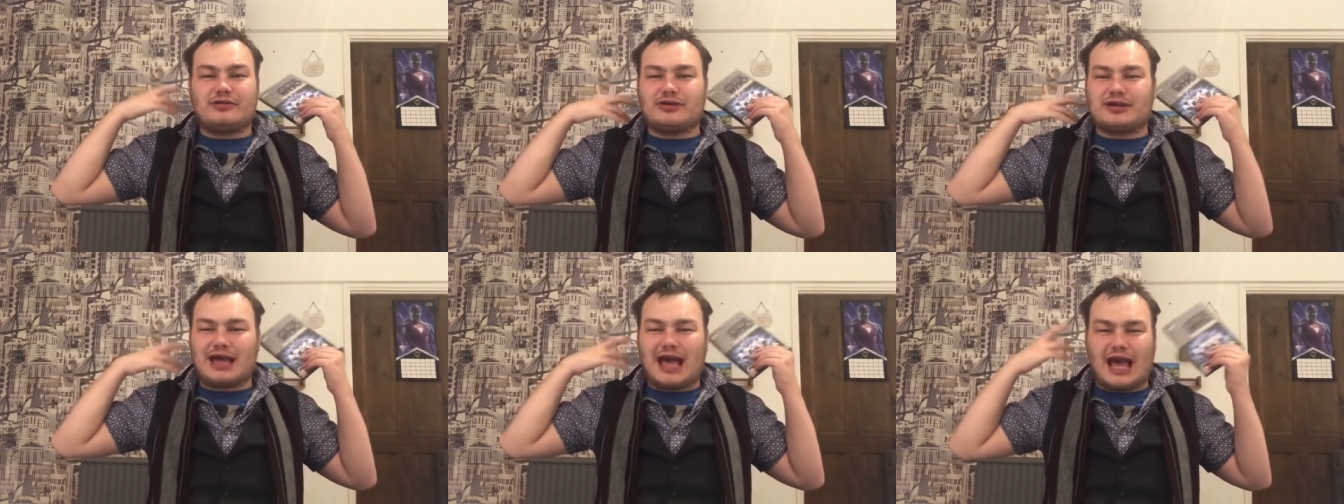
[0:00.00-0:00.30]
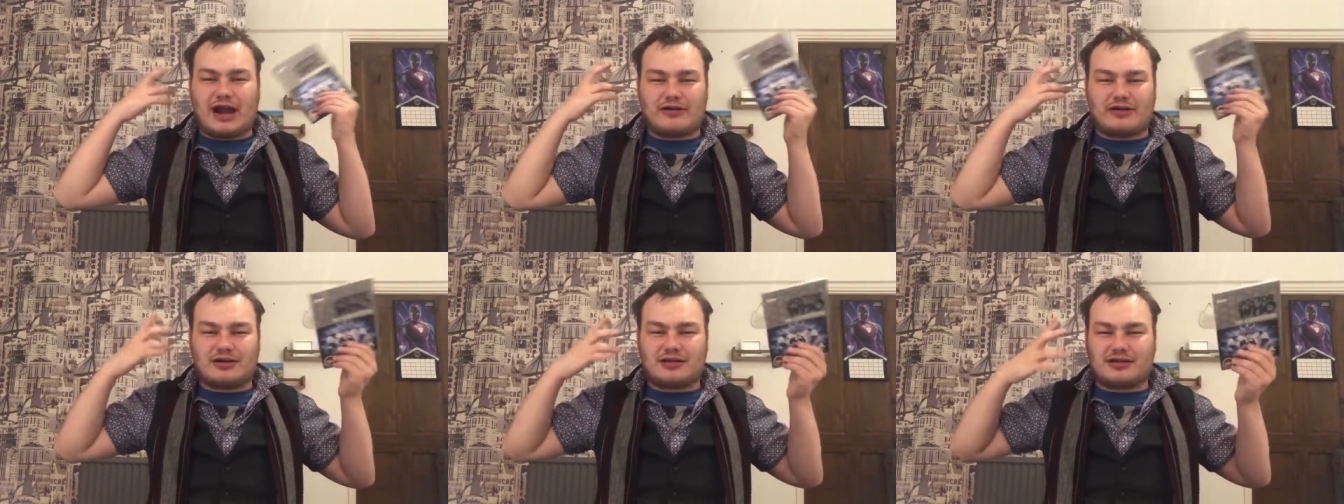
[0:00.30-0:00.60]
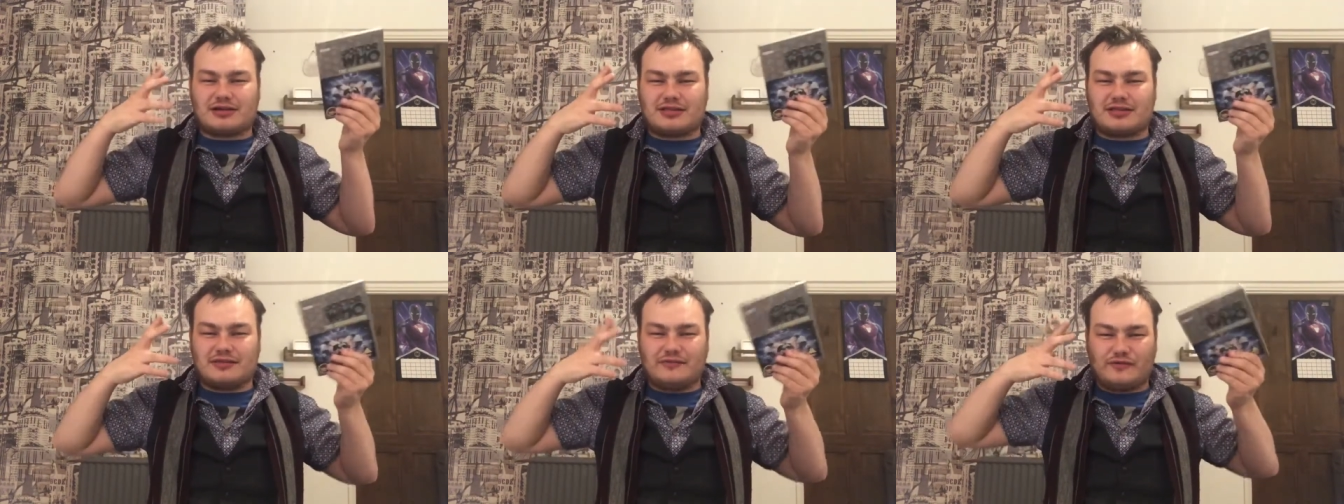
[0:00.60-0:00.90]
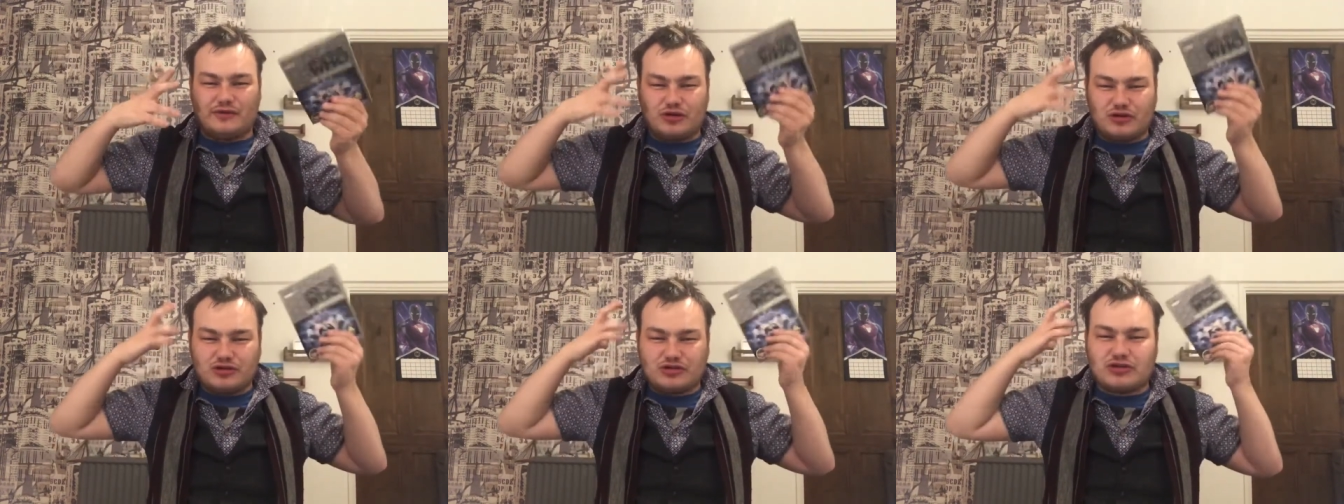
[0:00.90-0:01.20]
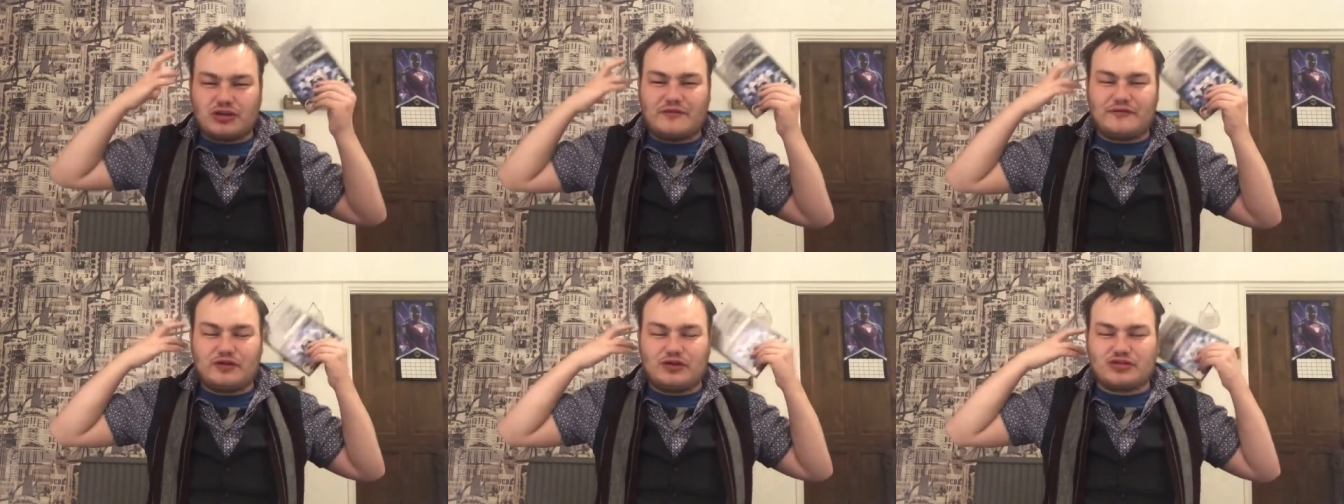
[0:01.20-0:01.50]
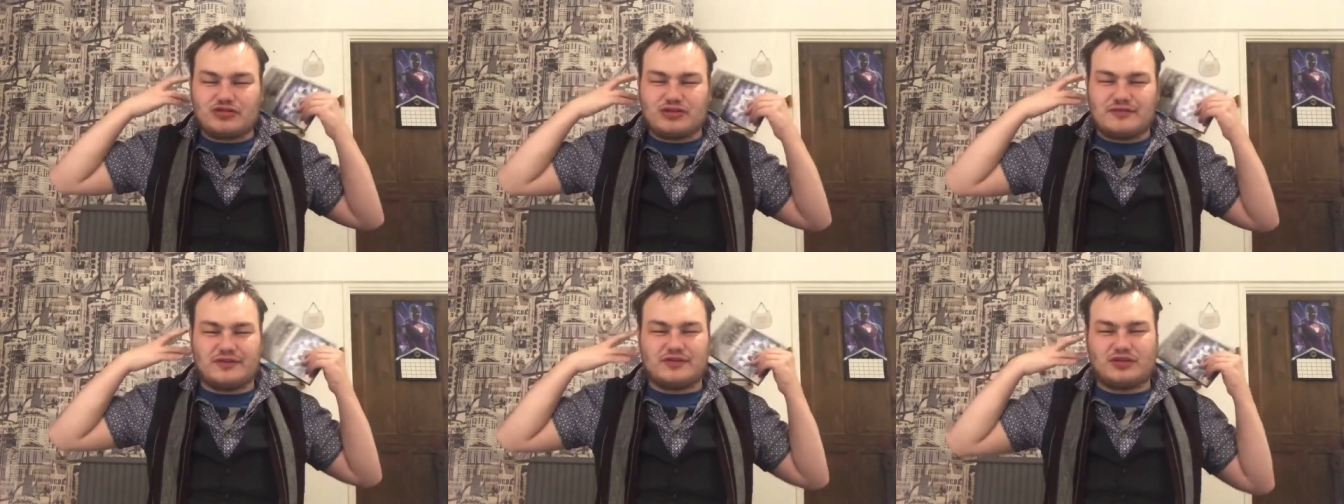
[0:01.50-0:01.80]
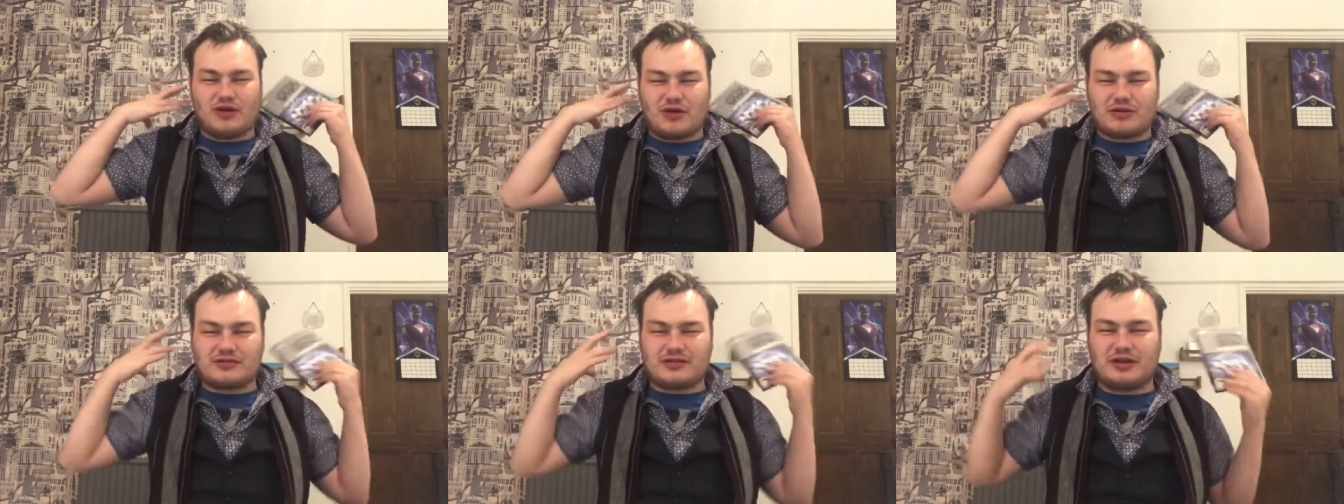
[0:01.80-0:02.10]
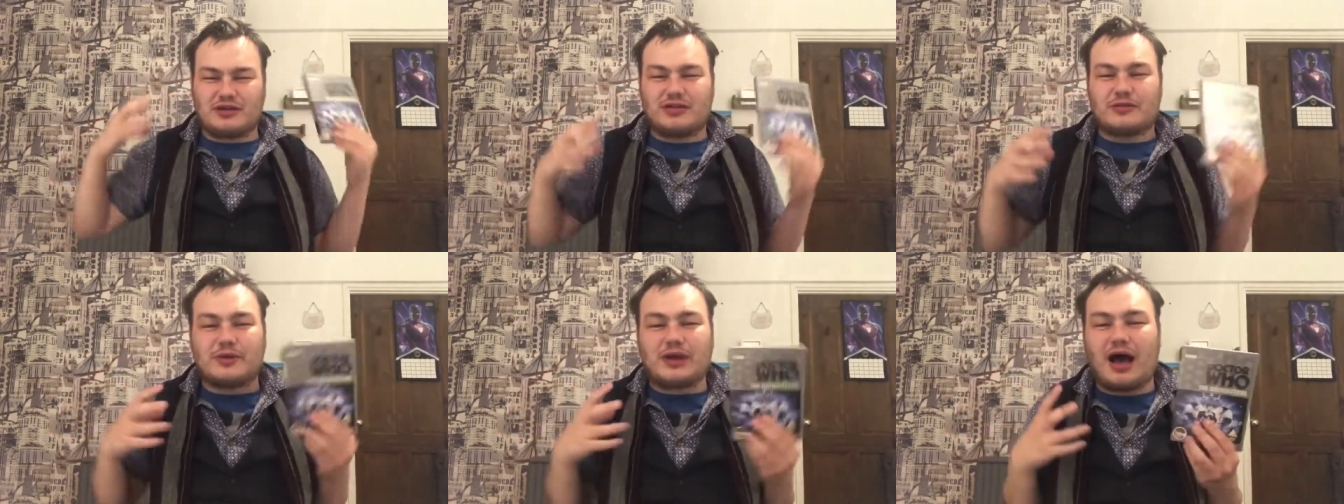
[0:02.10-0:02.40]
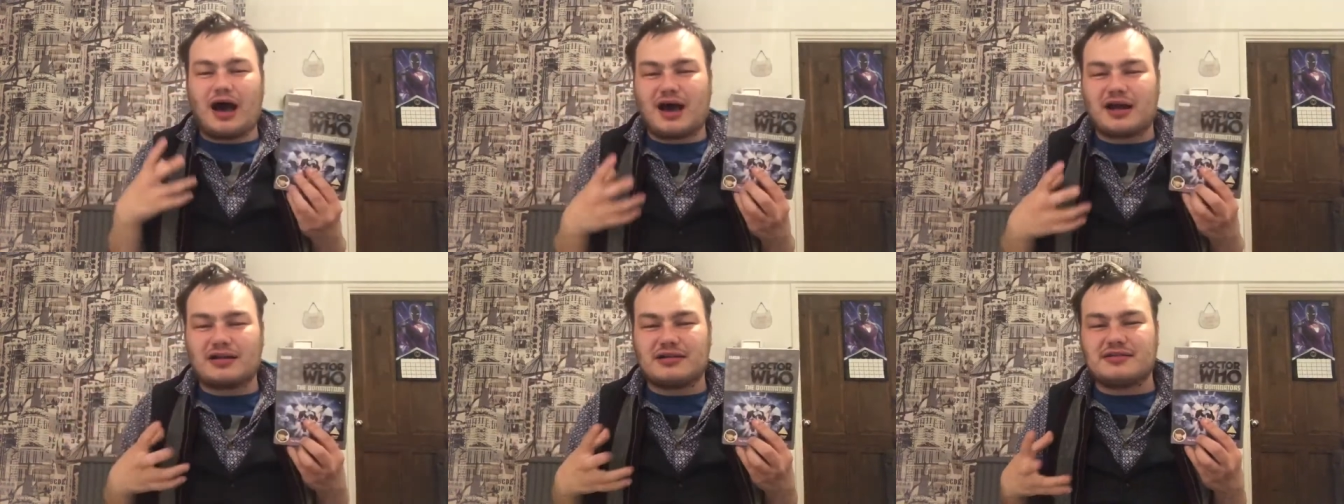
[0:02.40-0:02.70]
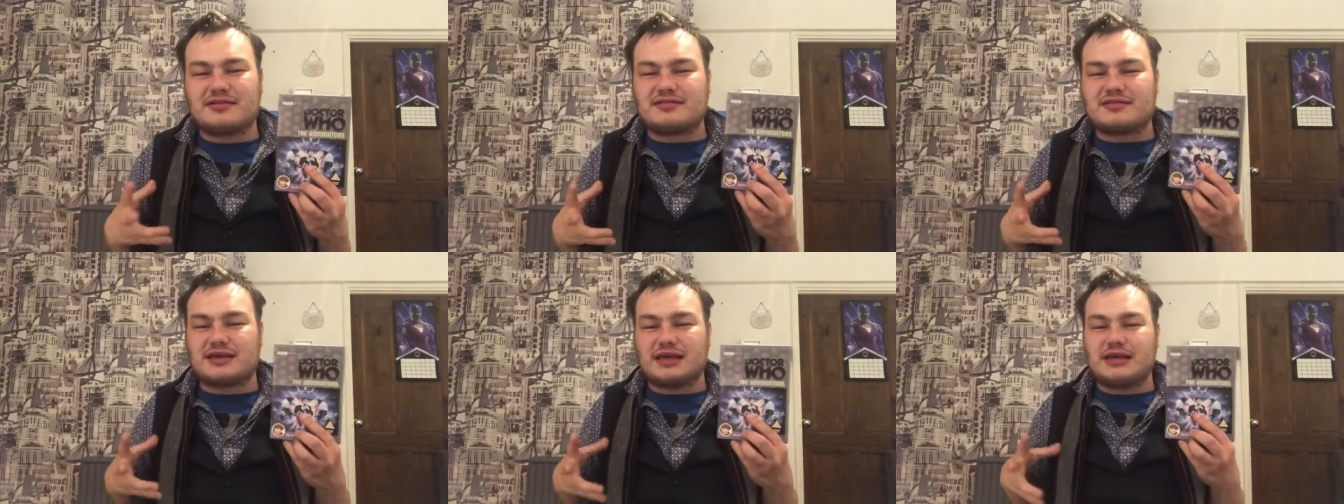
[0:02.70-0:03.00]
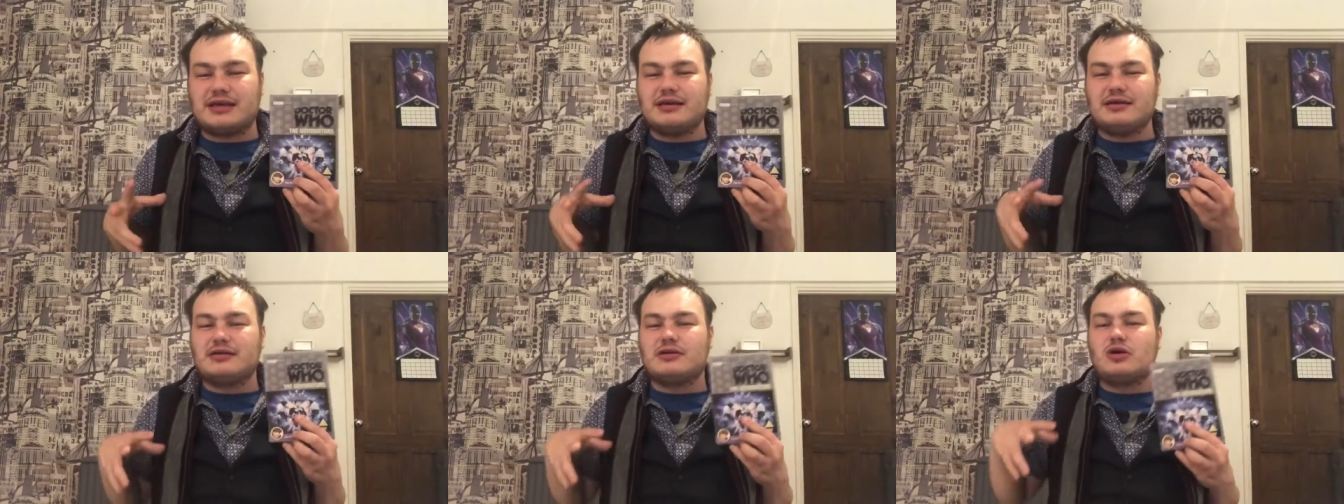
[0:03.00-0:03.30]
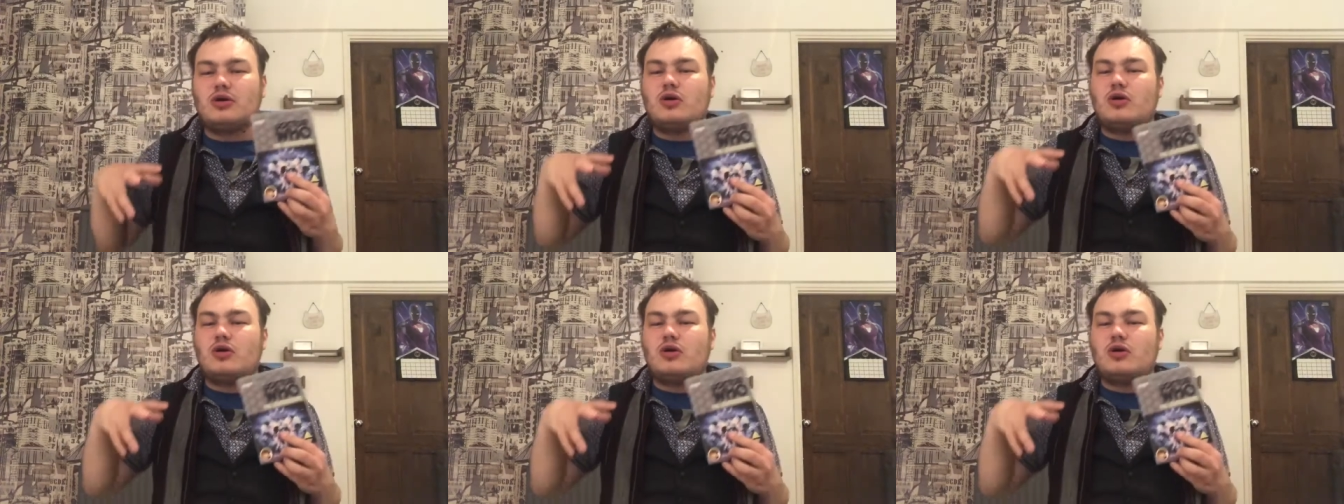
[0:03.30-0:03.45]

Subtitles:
a version of the Doctor that we hardly see,